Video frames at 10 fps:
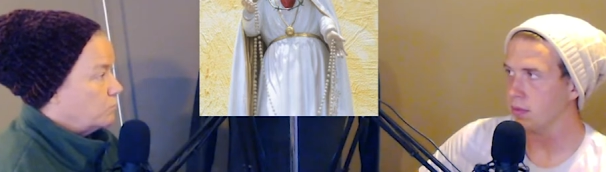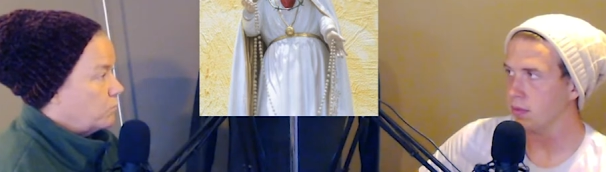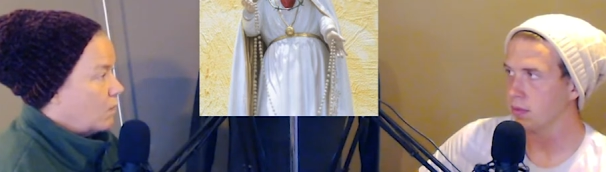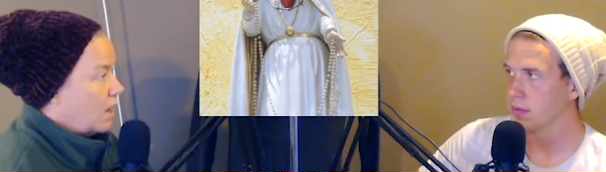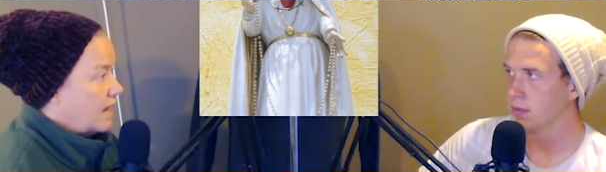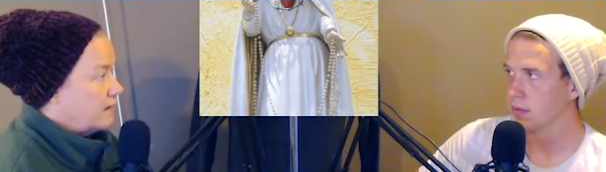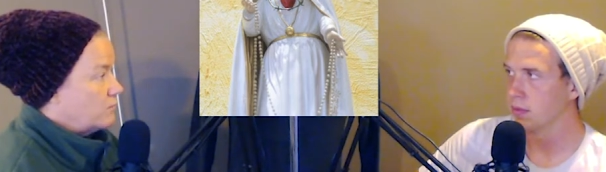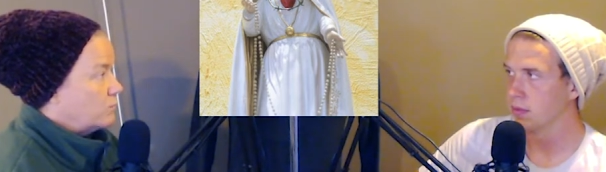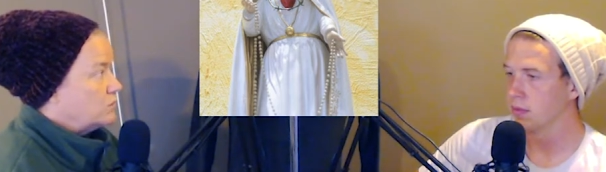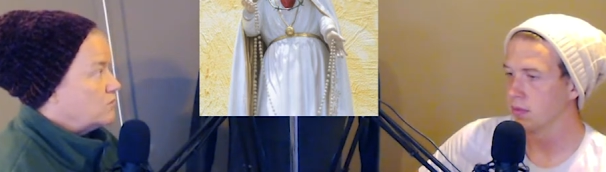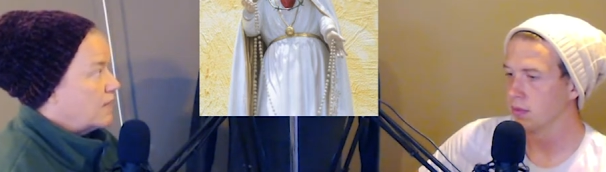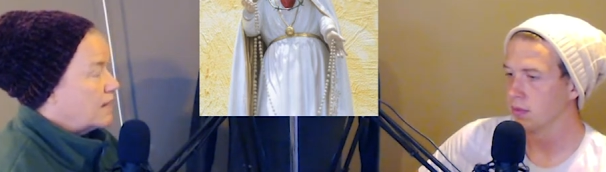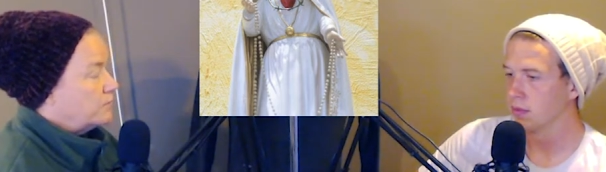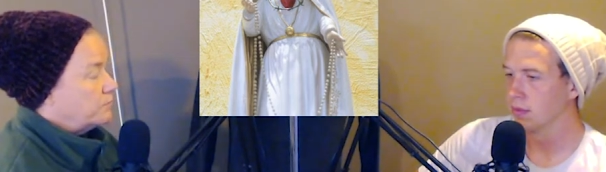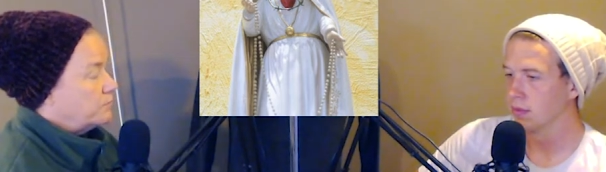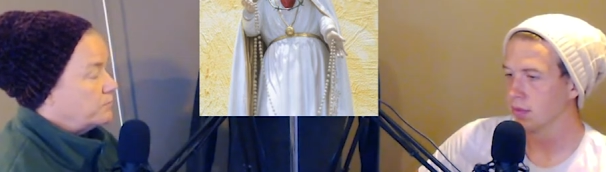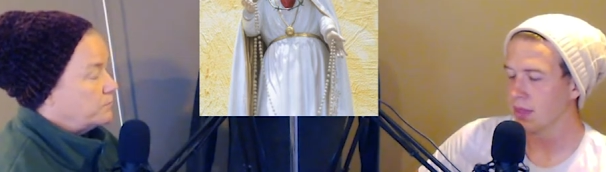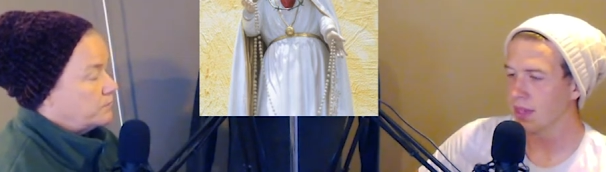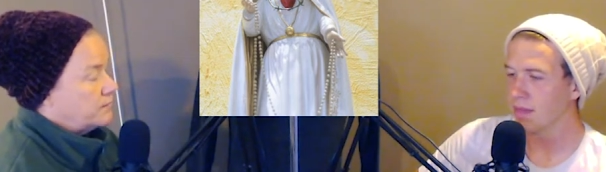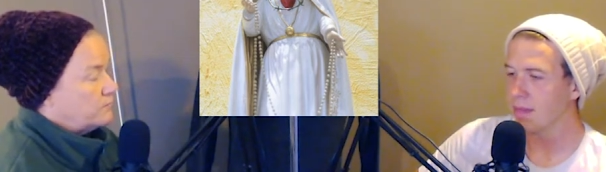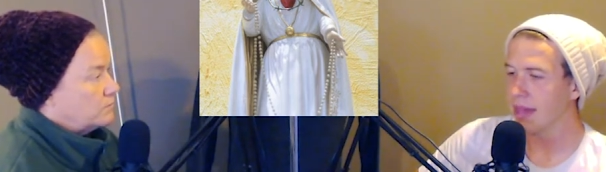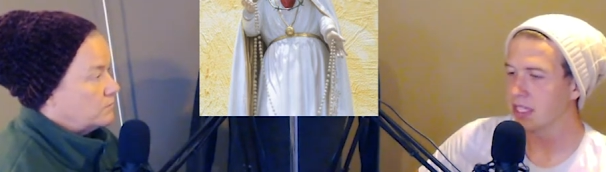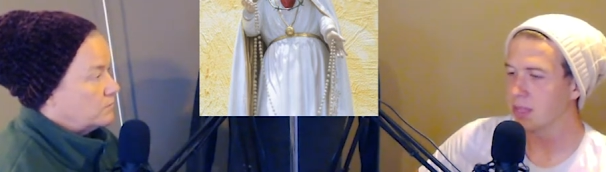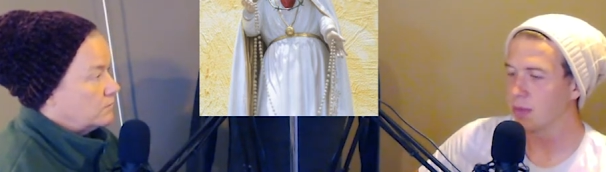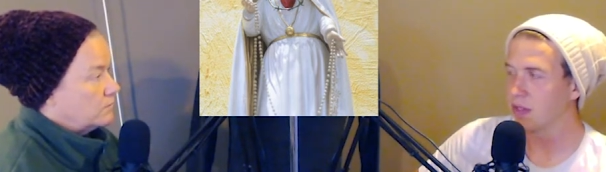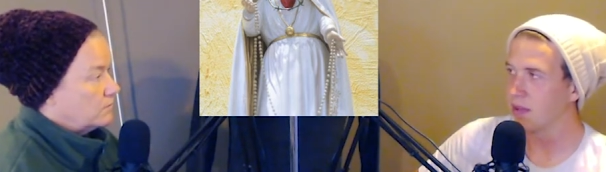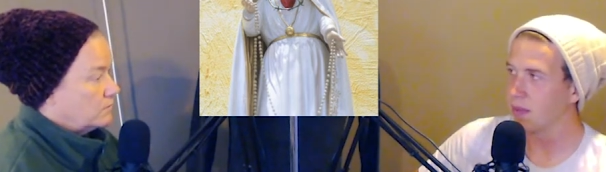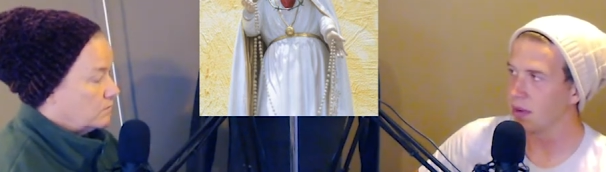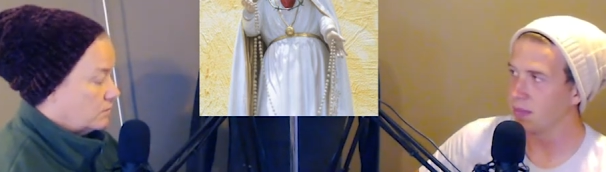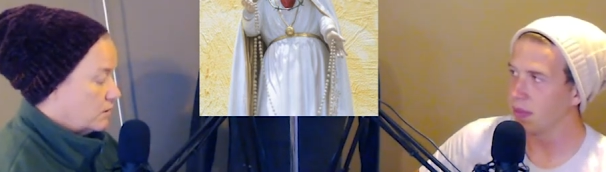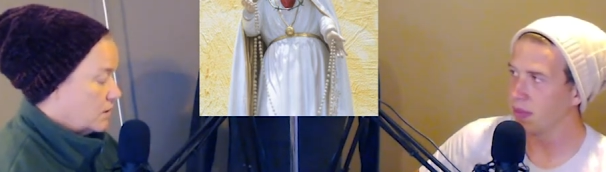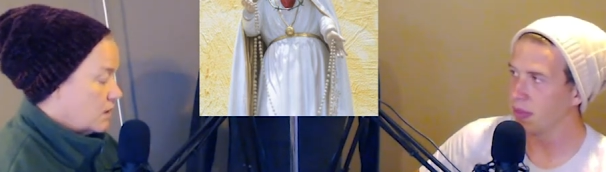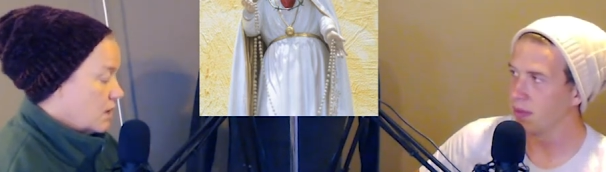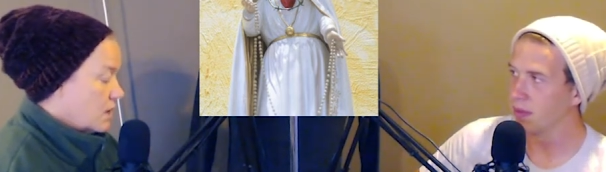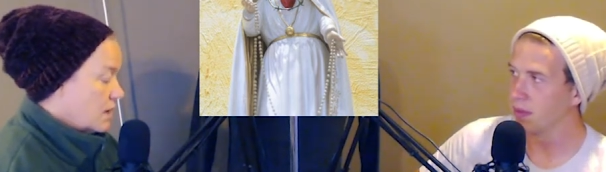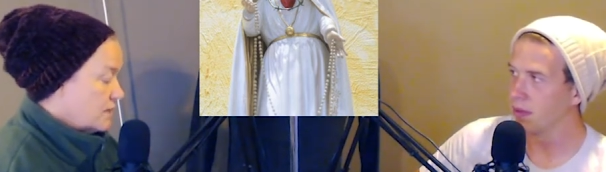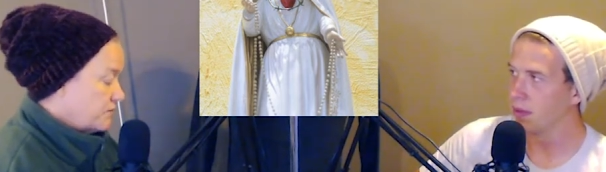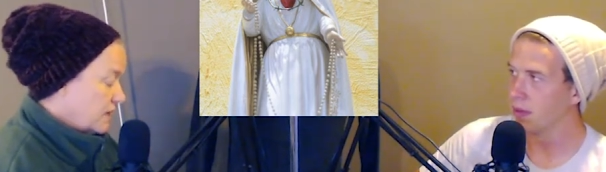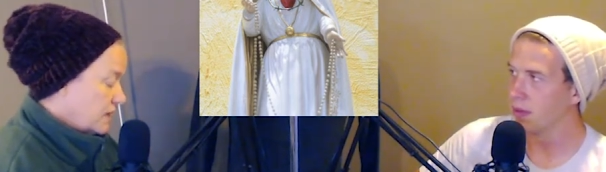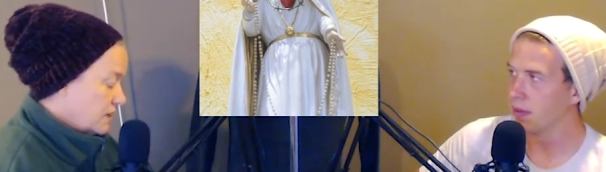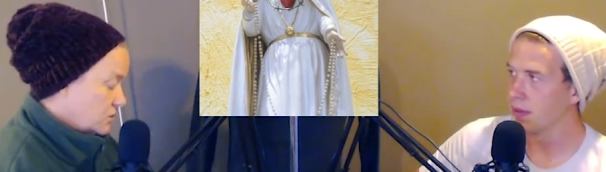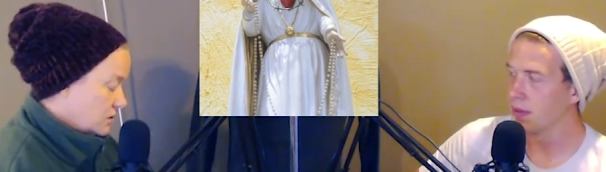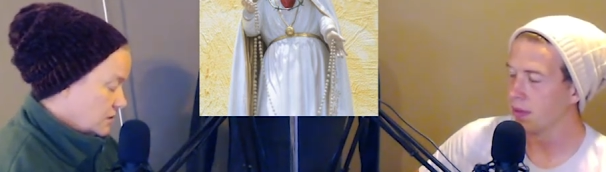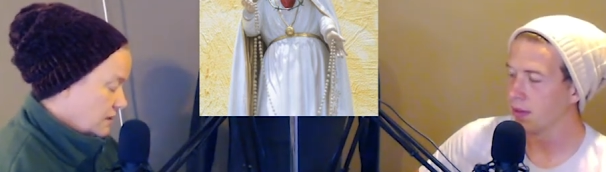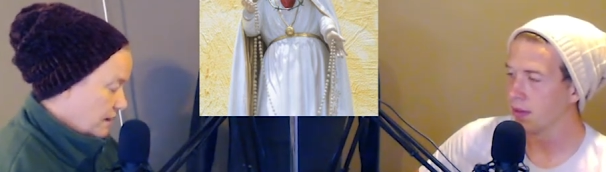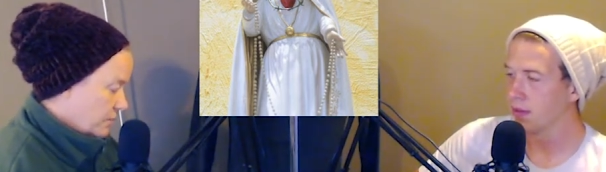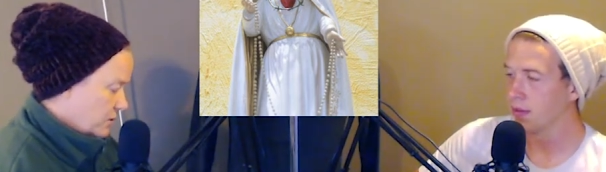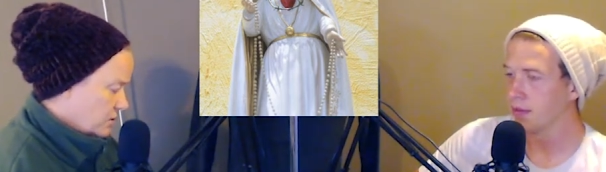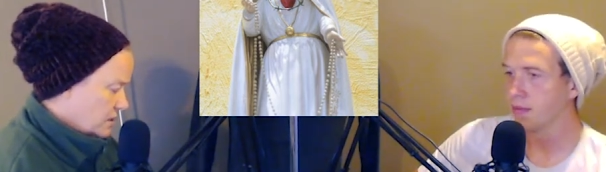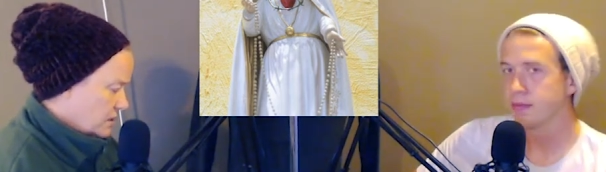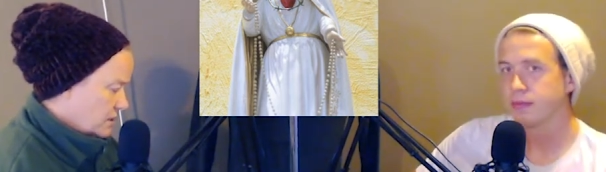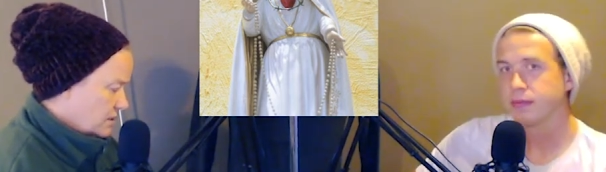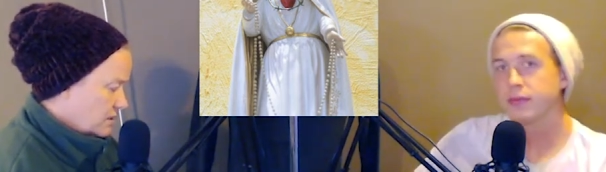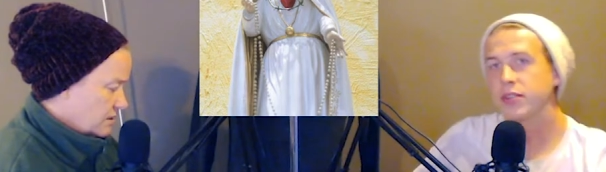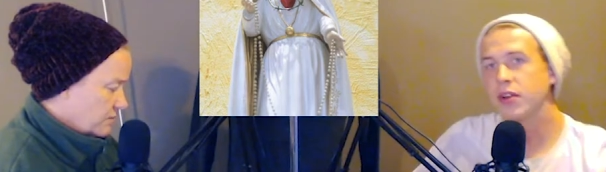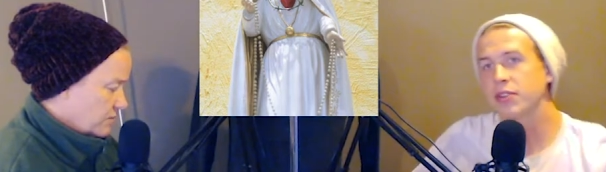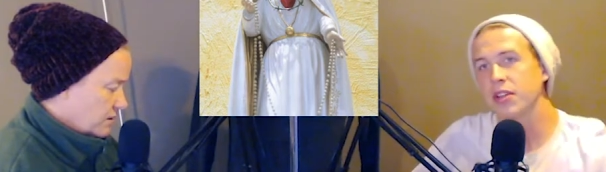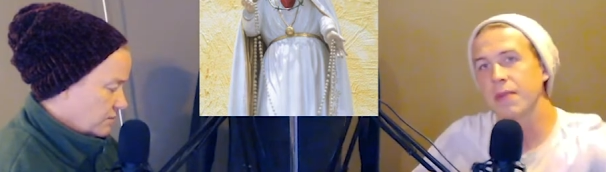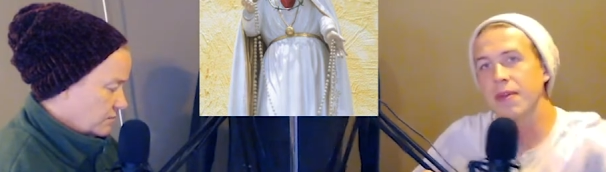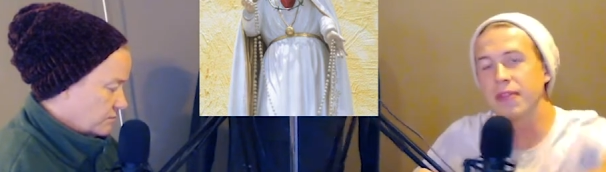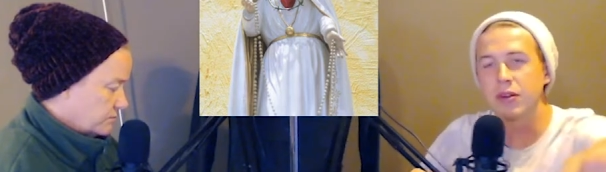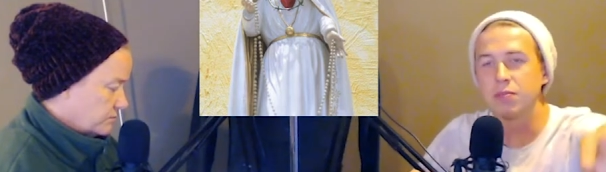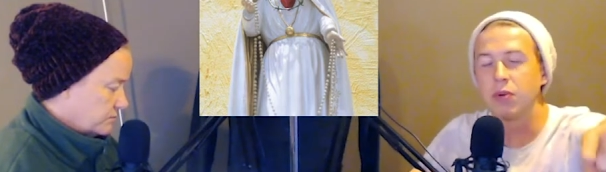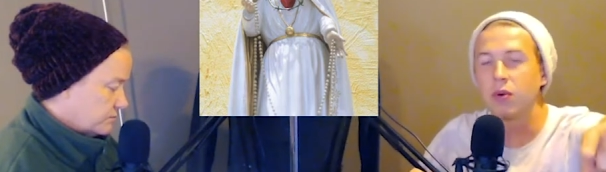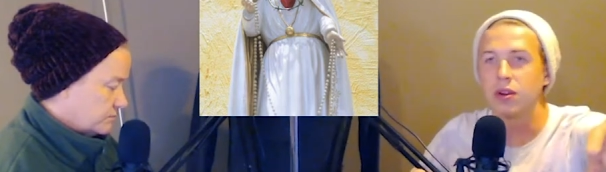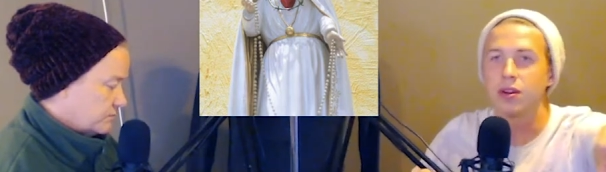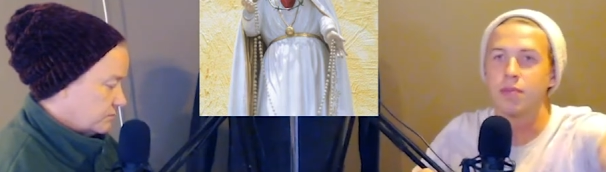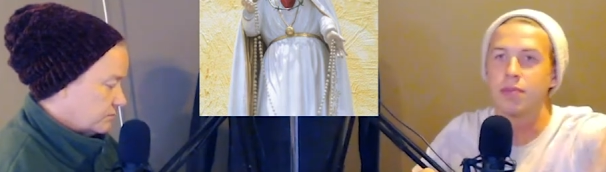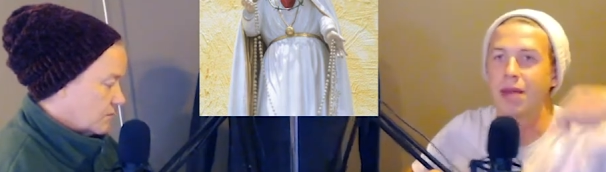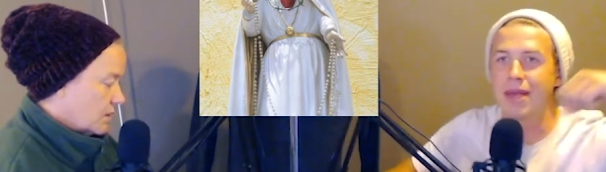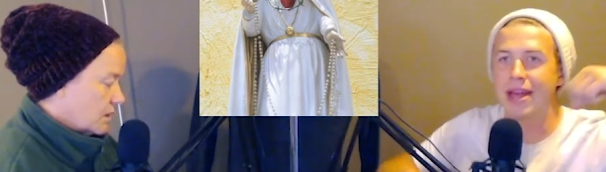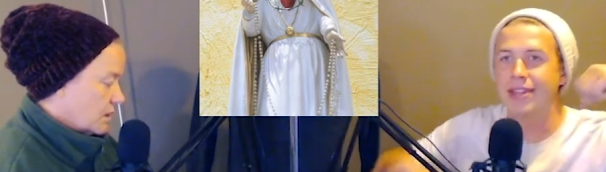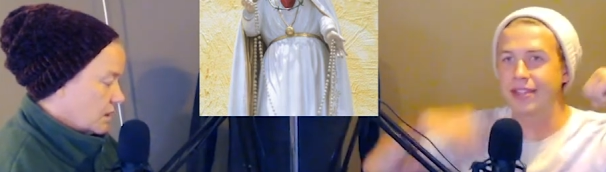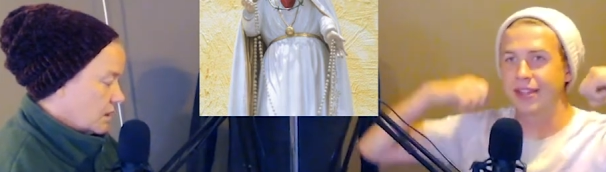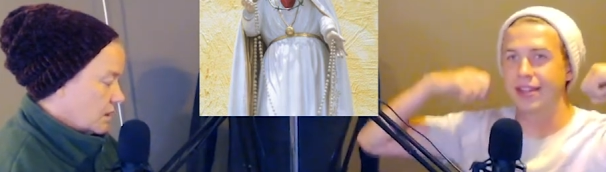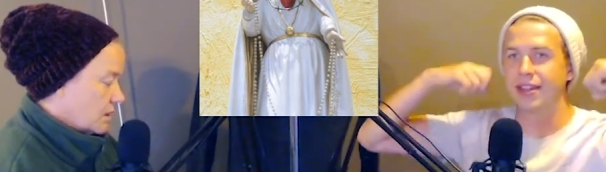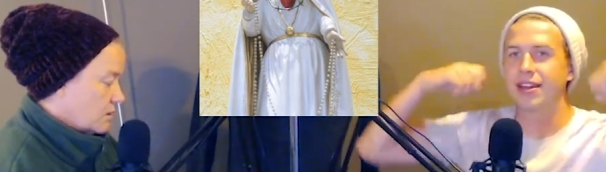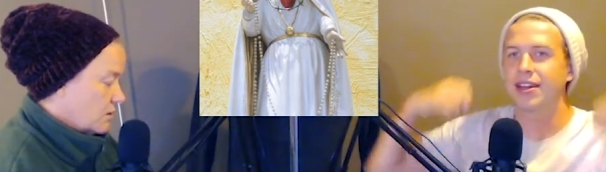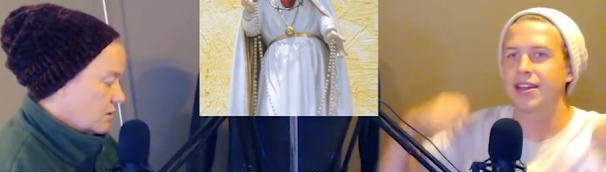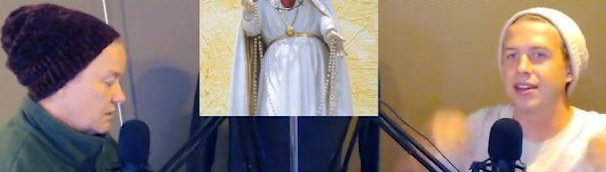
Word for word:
Speaker 1: why we do that. But I think but May
Speaker 2: is the most feminine month.
Speaker 1: It's funny you should say that because I did see it's something. Also, the month
Speaker 2: I was born, but I'm masculine.
Speaker 1: No, I